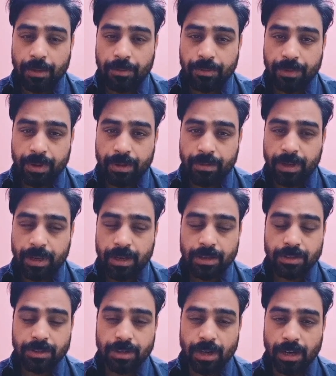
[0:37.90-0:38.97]
we will
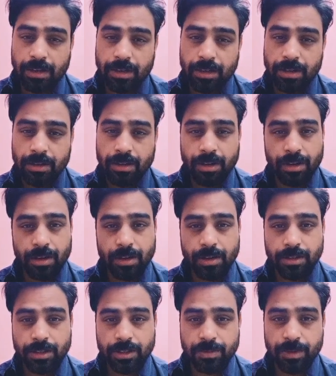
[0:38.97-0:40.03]
start
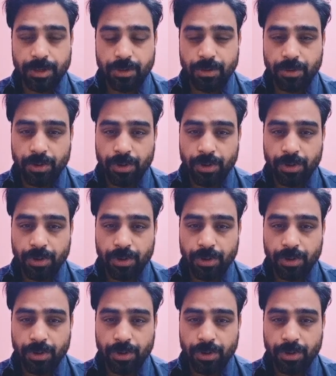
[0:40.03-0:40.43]
this video.